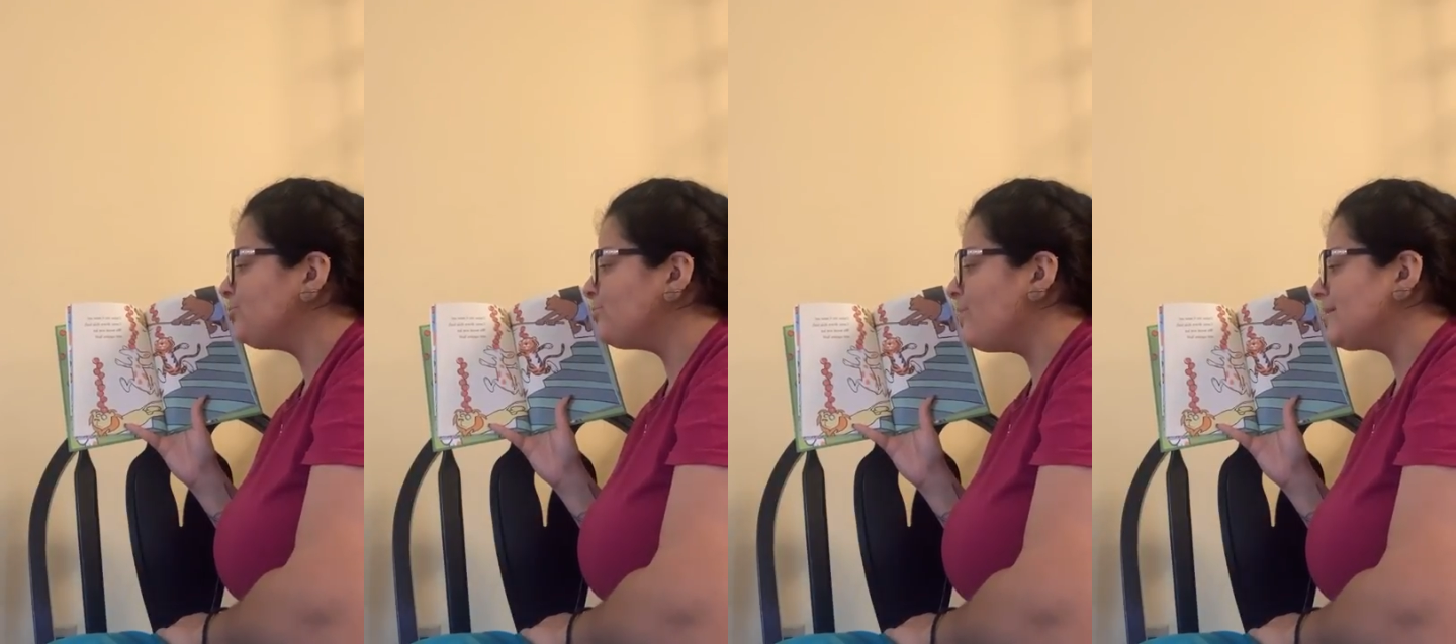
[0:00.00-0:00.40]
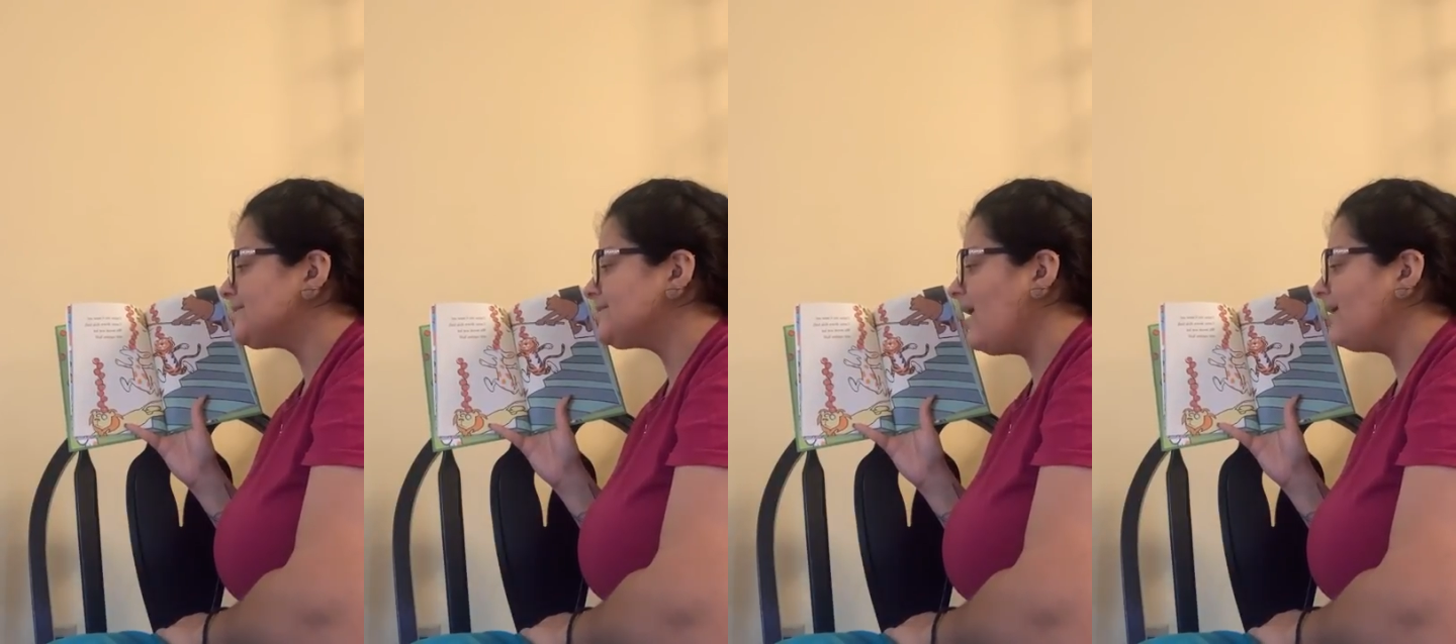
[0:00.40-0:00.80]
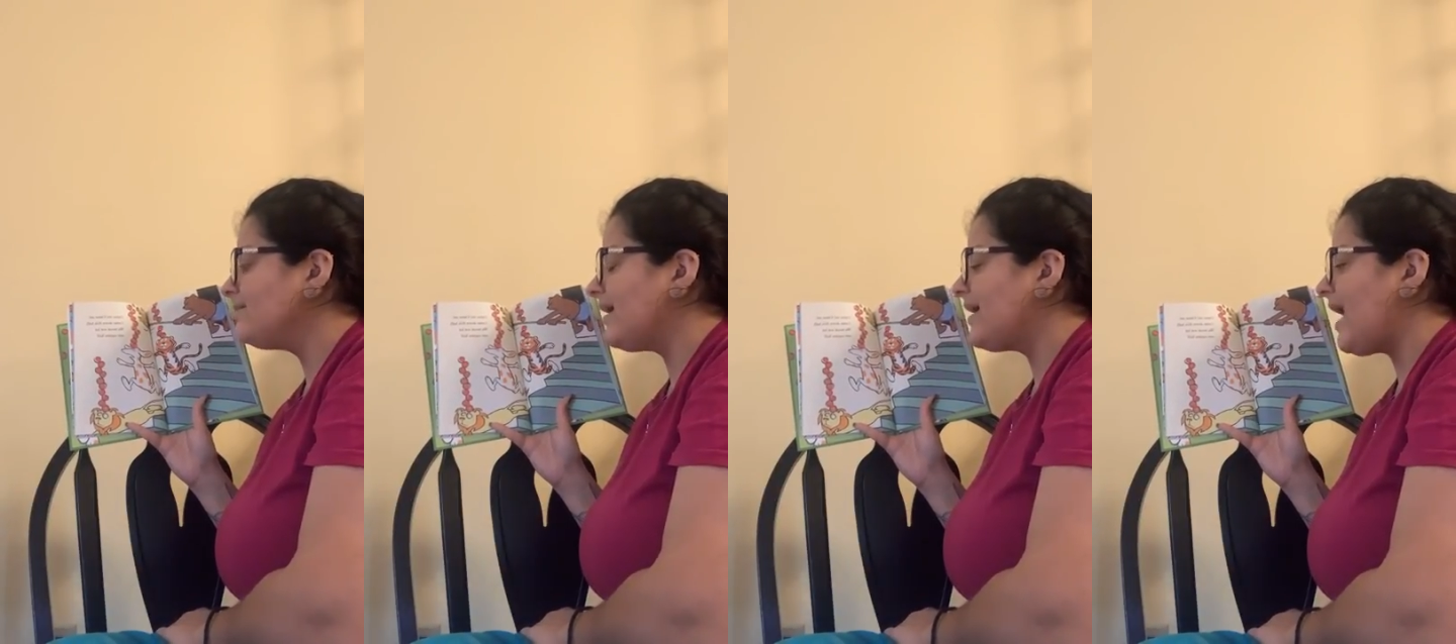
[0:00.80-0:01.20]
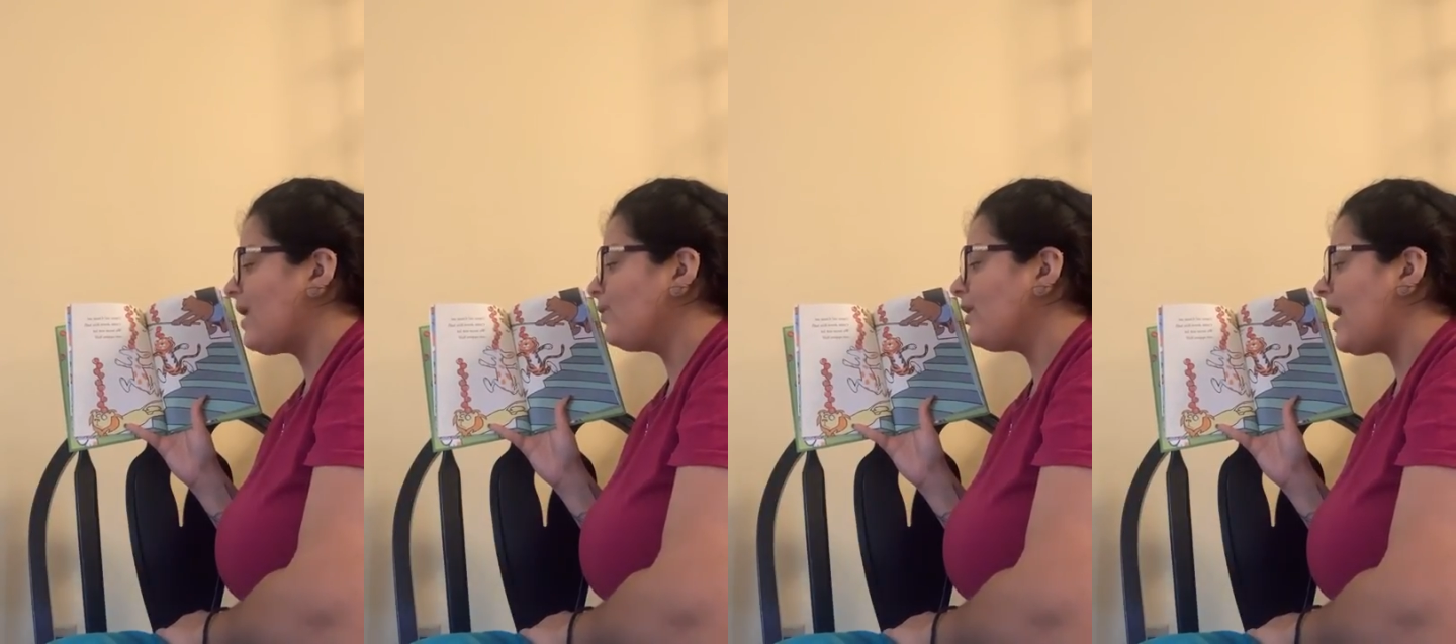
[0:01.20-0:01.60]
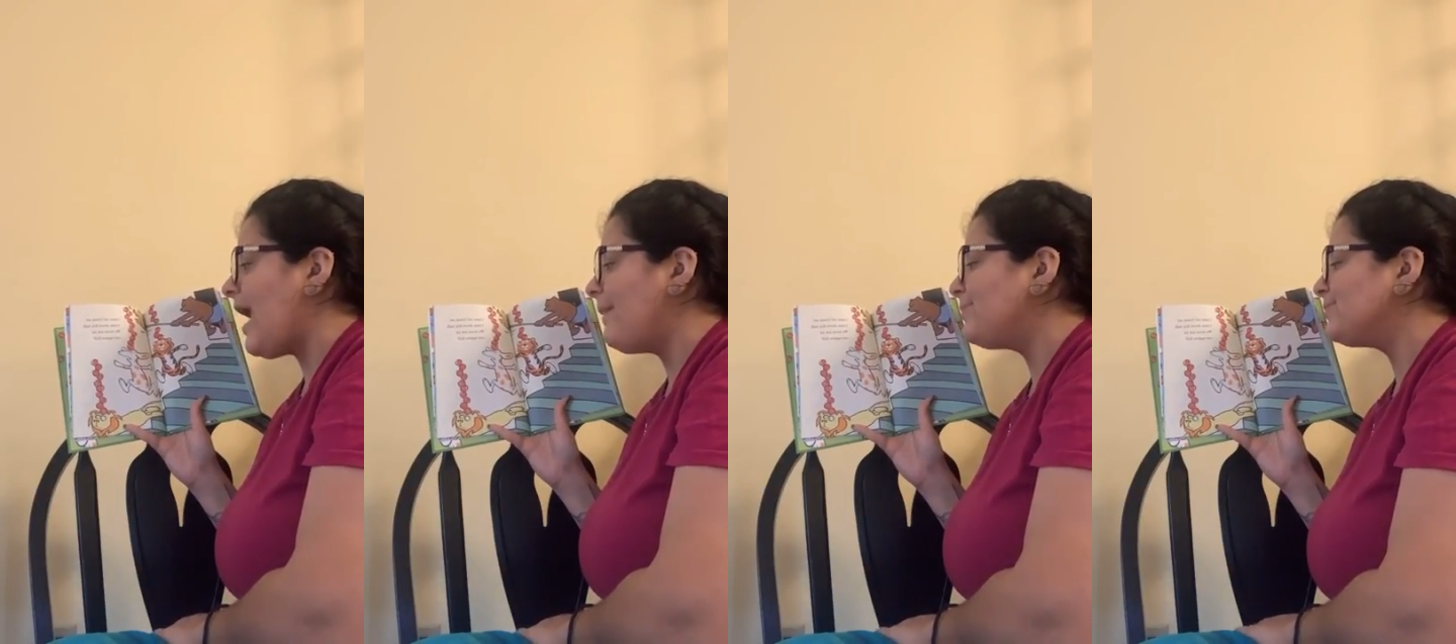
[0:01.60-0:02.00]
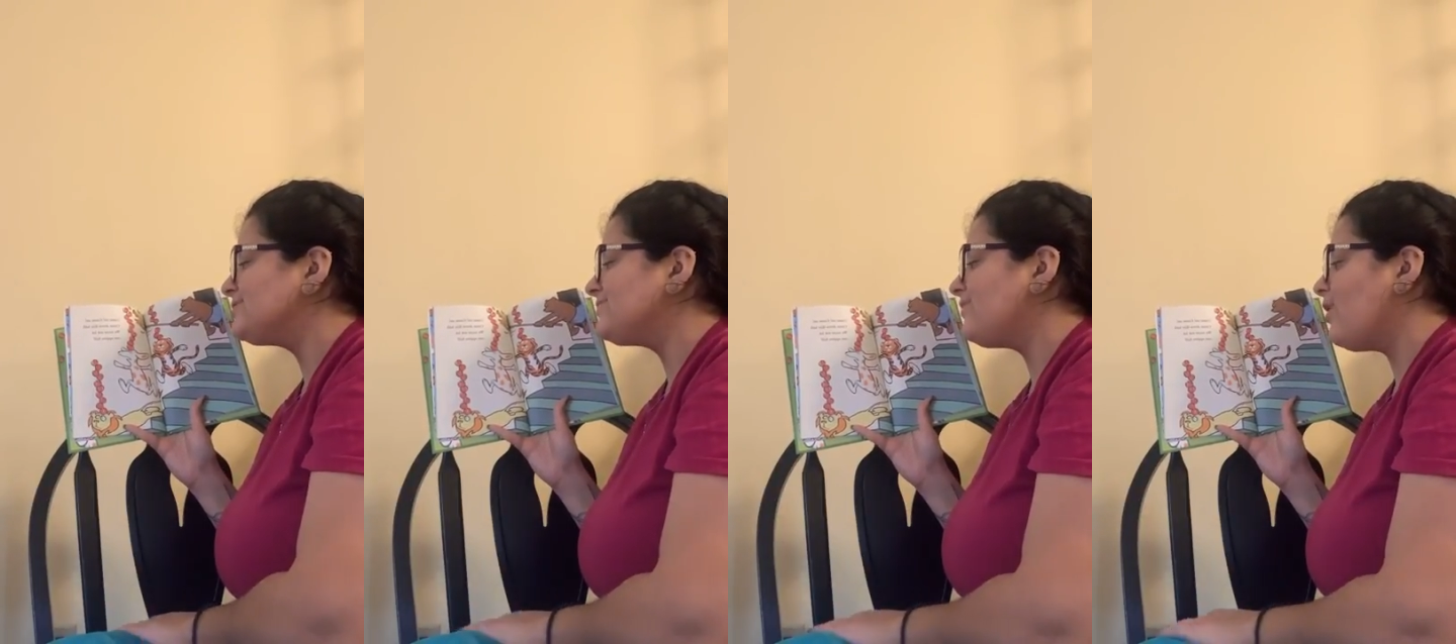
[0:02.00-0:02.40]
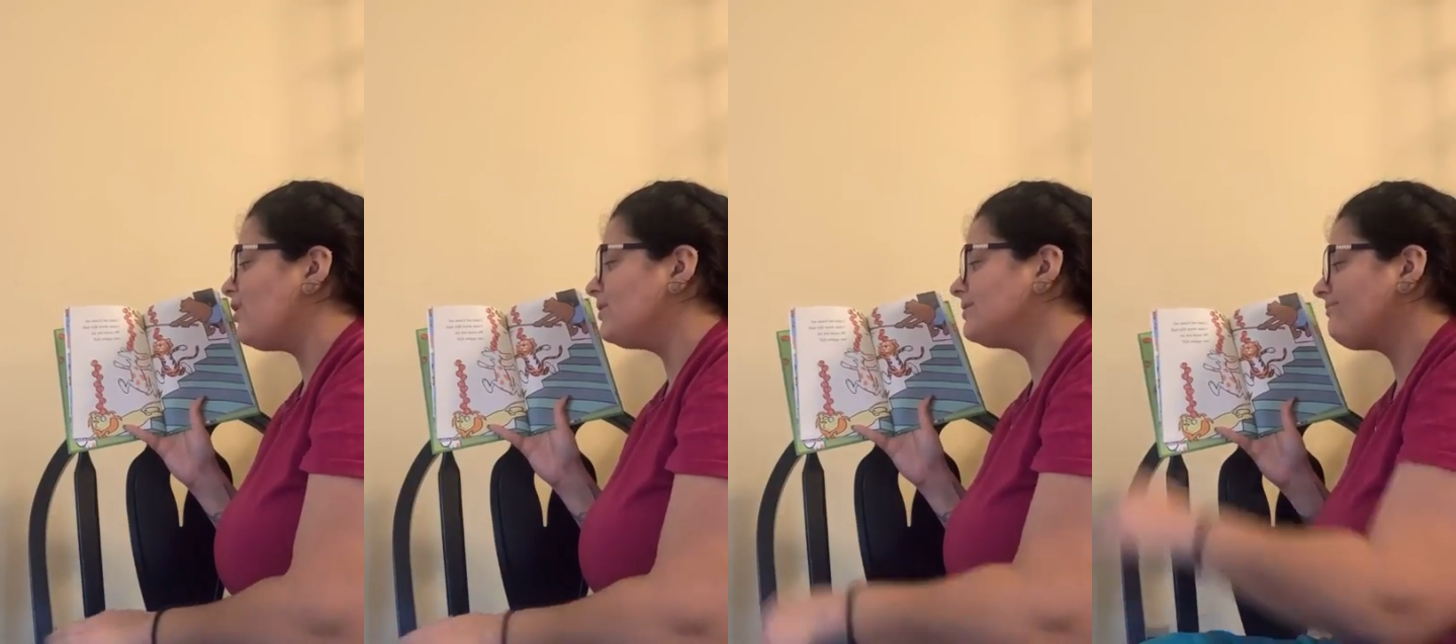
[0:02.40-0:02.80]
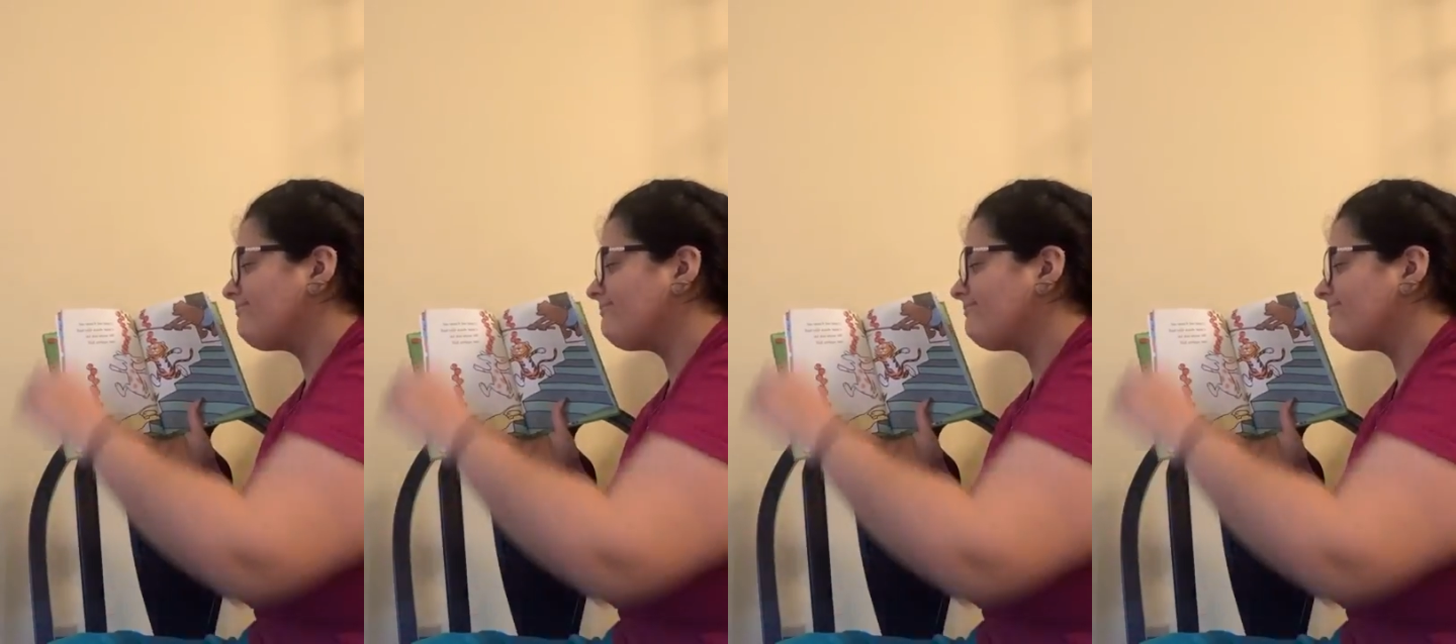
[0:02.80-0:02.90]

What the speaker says: must not let our apples fall.